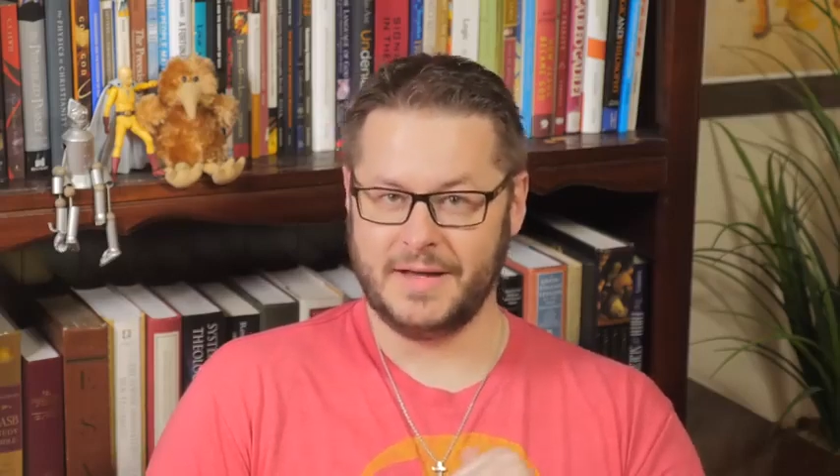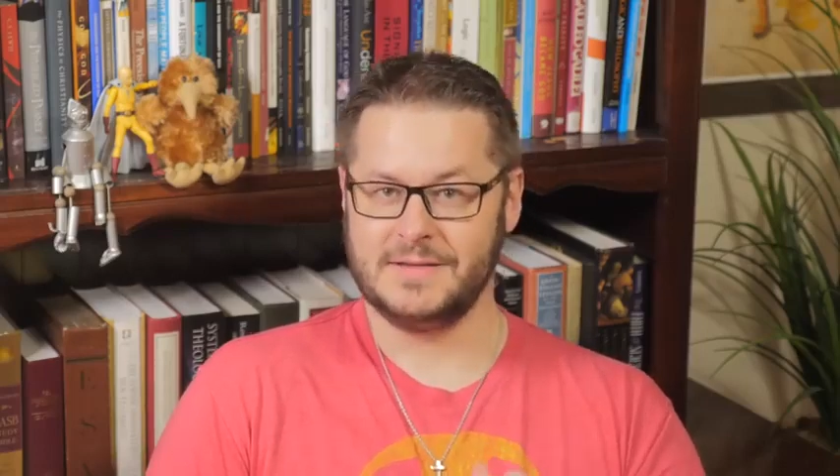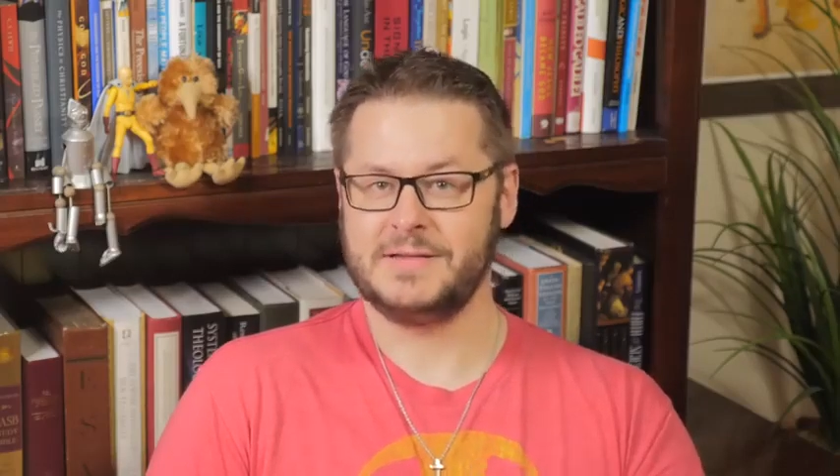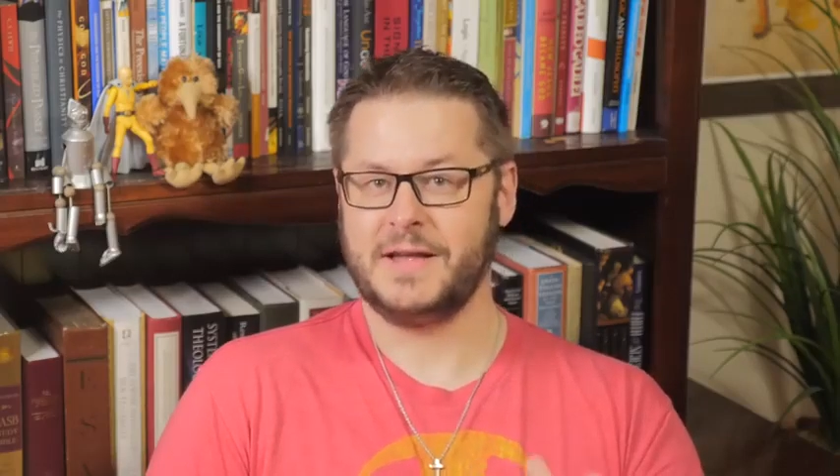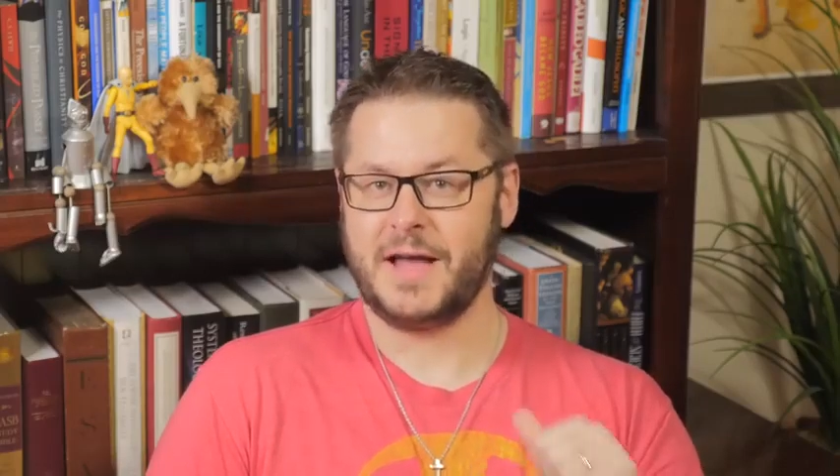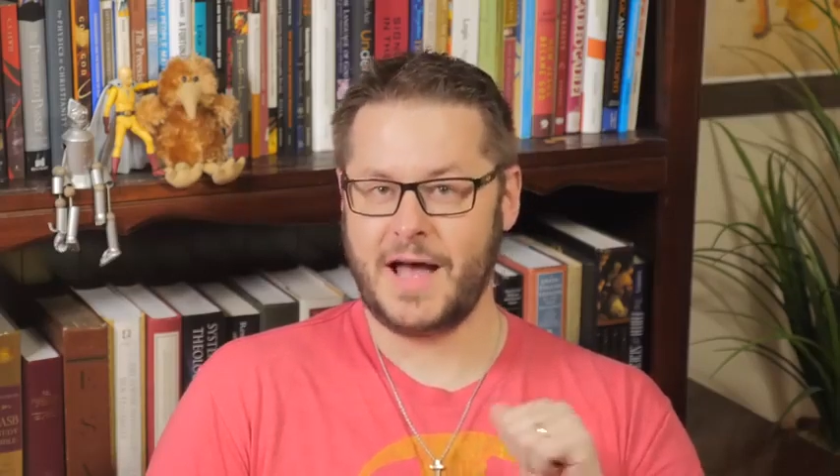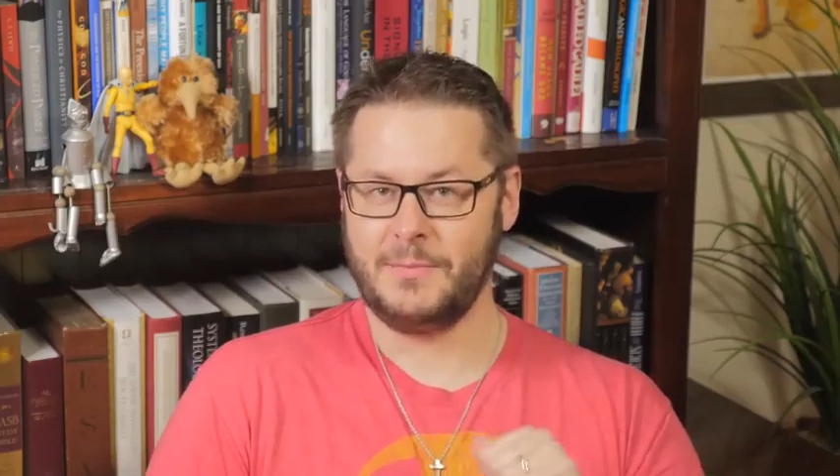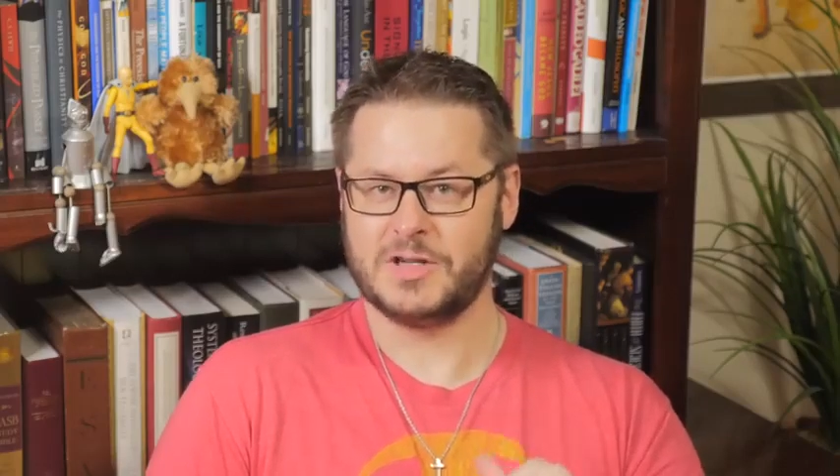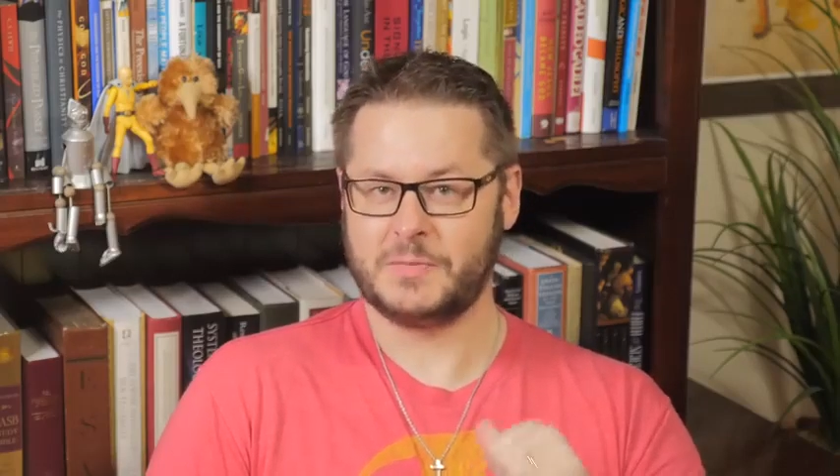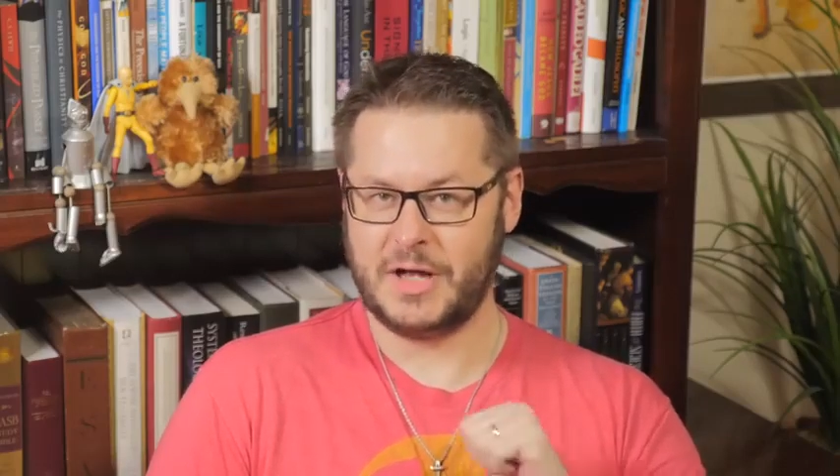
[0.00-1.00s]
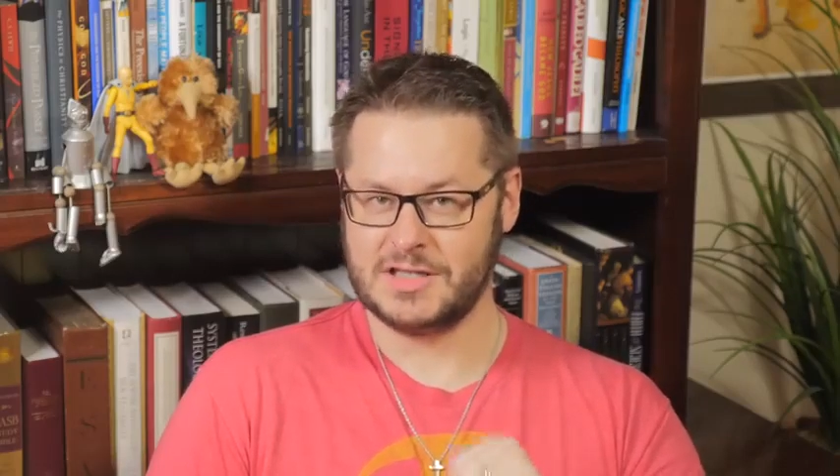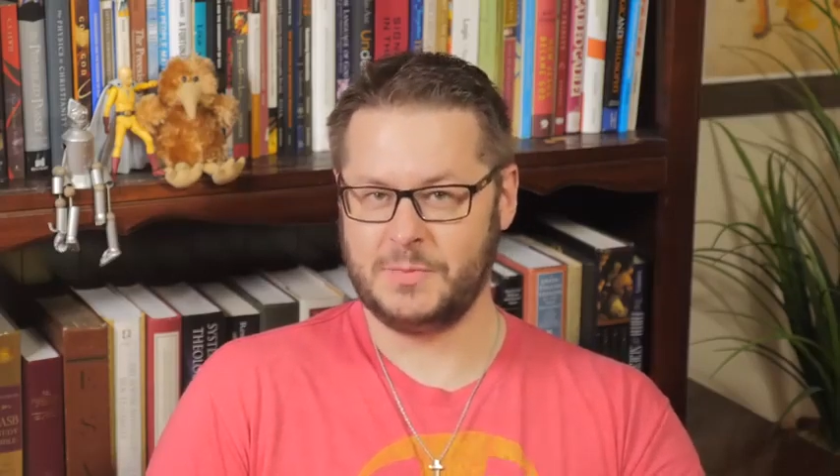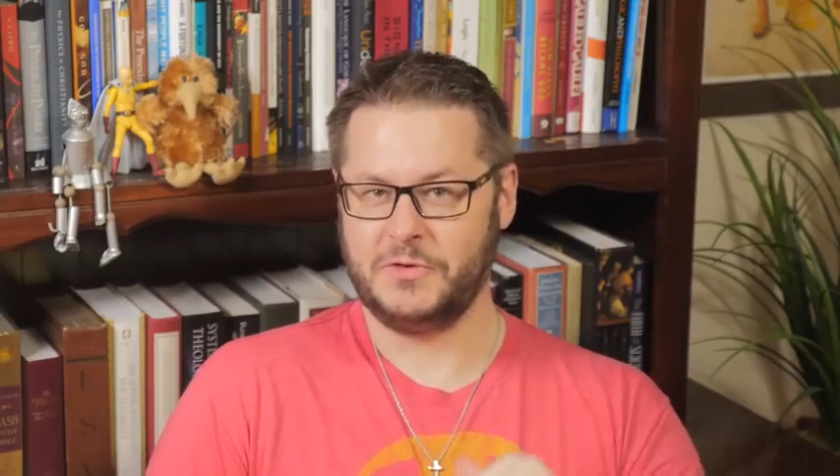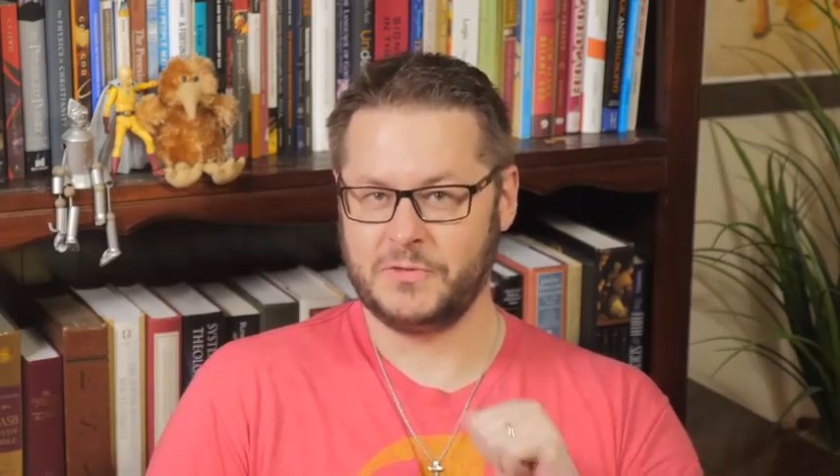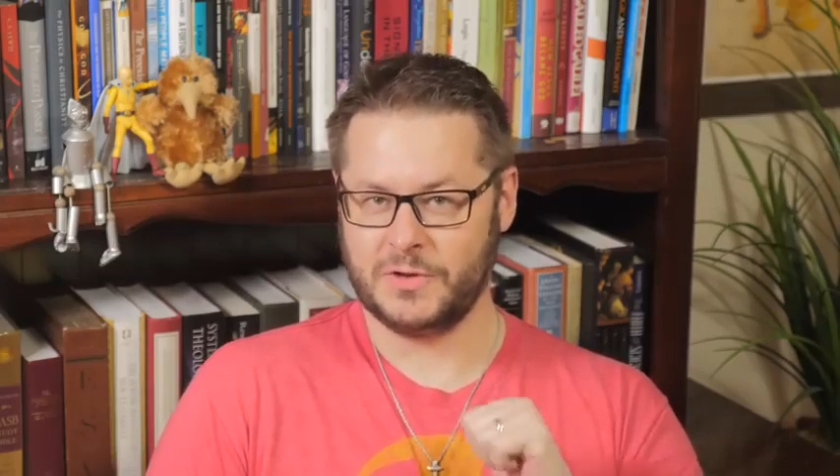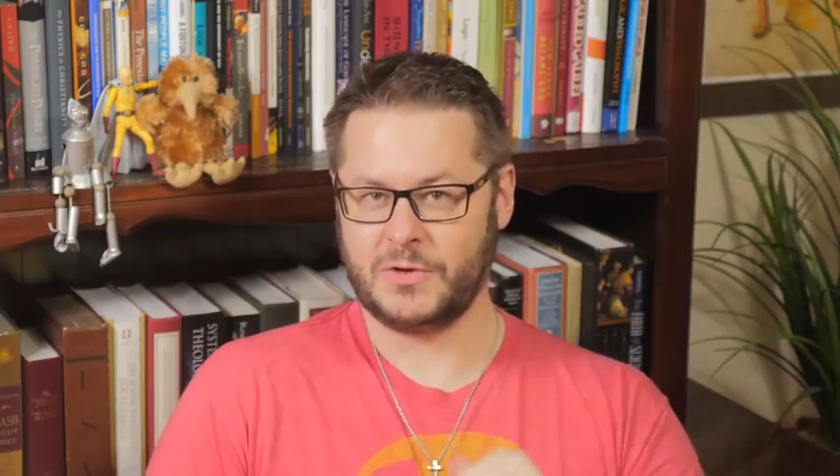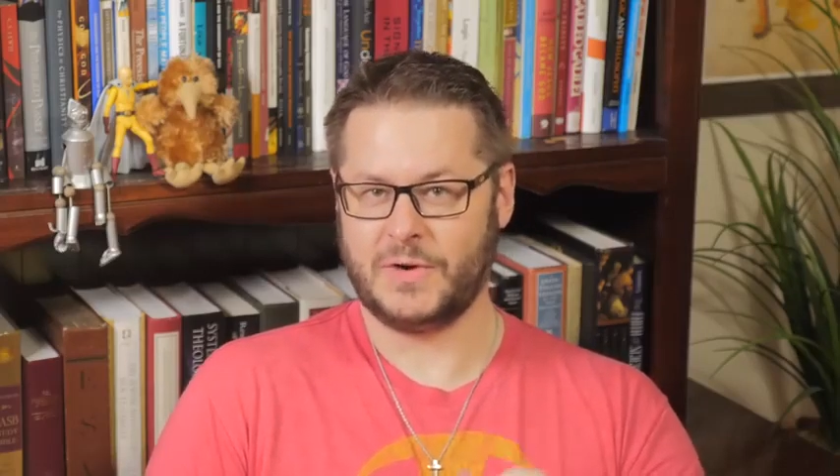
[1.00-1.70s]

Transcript: and say I'm responsible for the